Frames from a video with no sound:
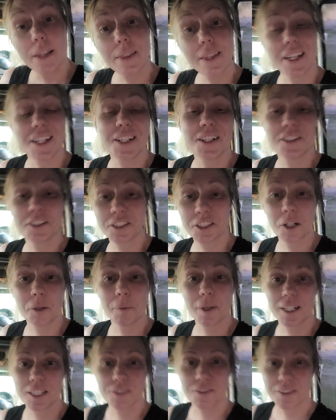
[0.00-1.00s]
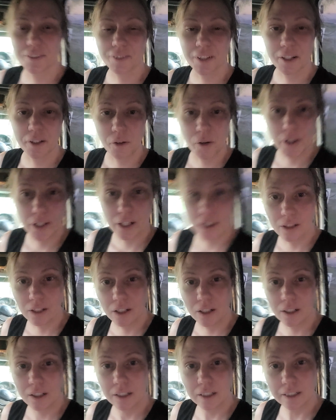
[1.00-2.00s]
thank you so much for following
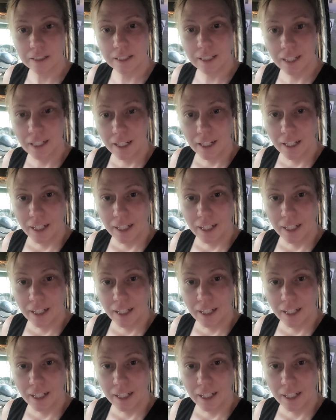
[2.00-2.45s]
along